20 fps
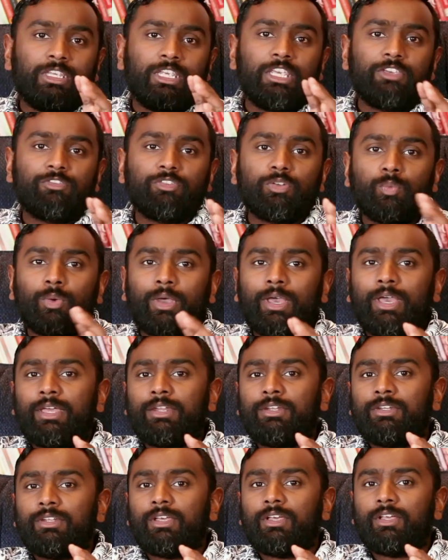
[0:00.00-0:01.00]
Even
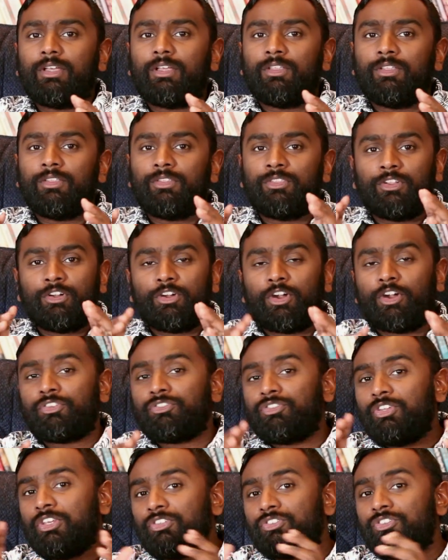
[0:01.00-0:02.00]
when there are
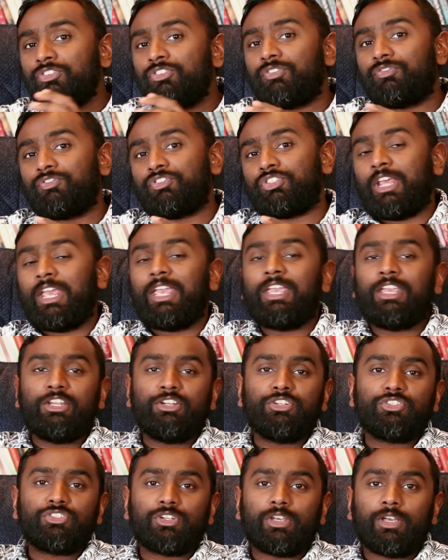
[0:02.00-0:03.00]
seasons of
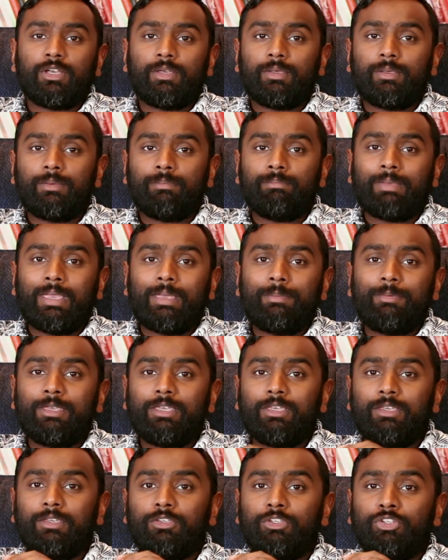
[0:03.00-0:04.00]
change,
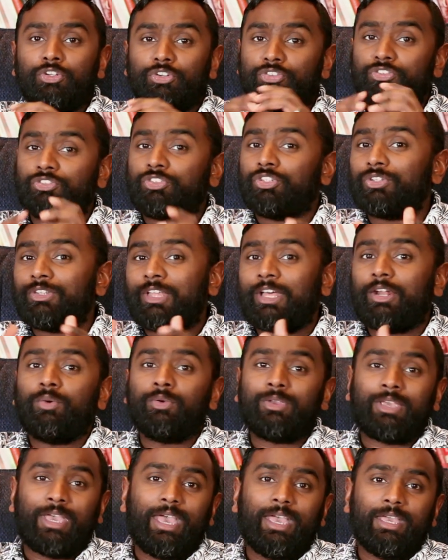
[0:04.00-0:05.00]
maybe you're still not
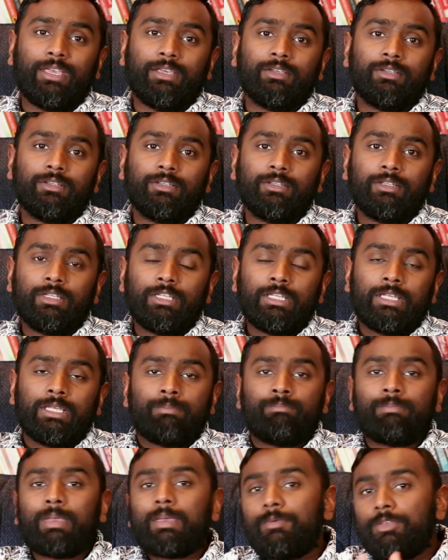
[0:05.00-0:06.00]
okay.
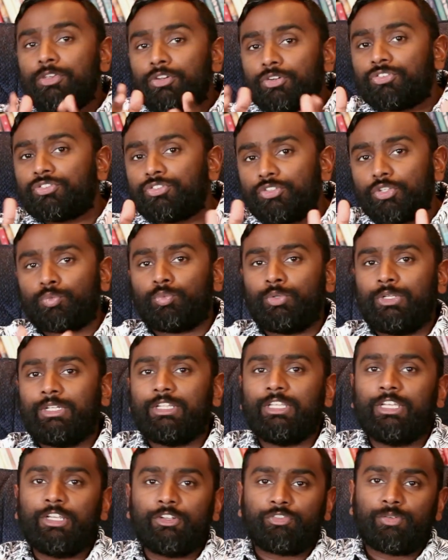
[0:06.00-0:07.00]
Maybe you're still
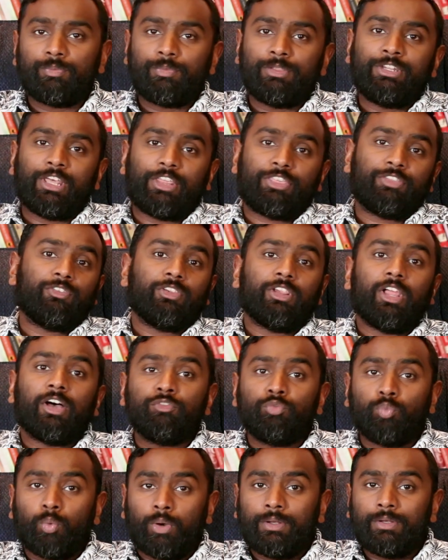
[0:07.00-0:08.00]
reeling from the death of a
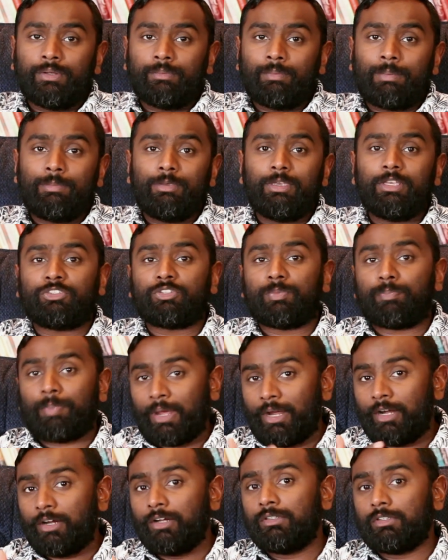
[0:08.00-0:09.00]
loved one. Maybe it's a
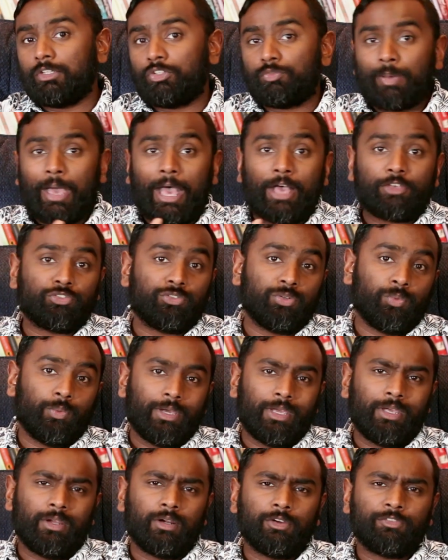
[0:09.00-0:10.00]
parent that's passed
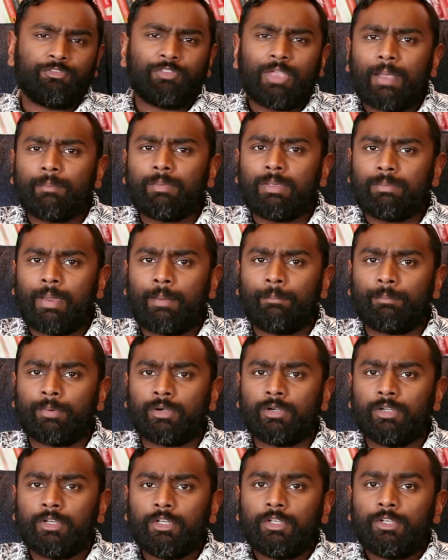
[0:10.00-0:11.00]
away or a family
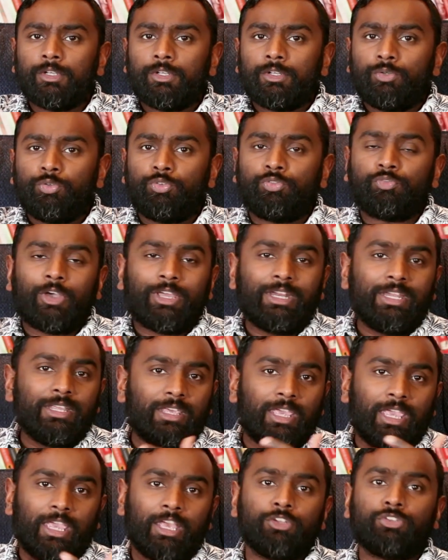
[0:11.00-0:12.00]
member who's fighting
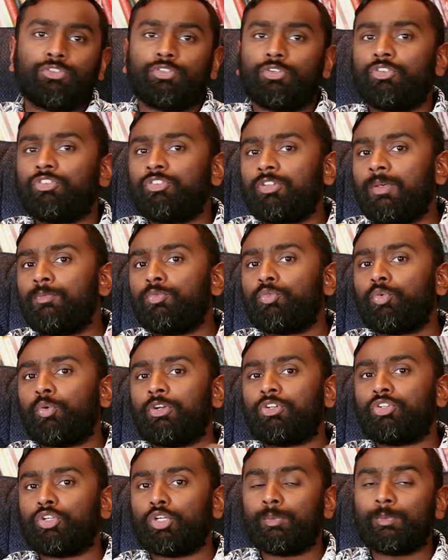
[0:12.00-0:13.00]
cancer or some
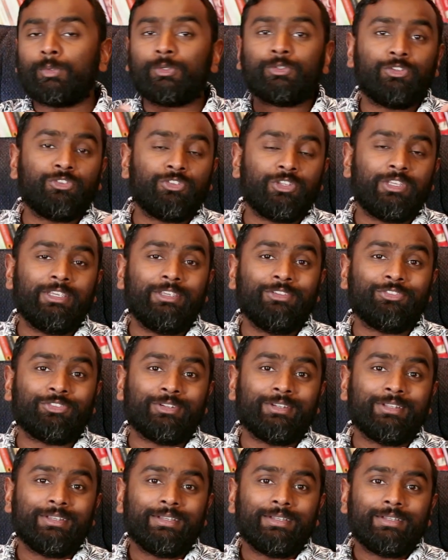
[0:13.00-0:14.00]
sort of terminal disease
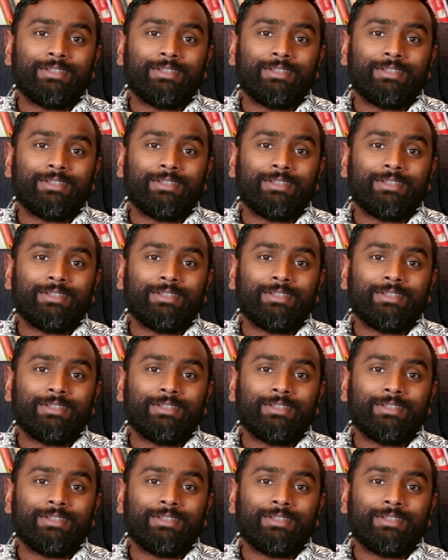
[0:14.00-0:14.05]
and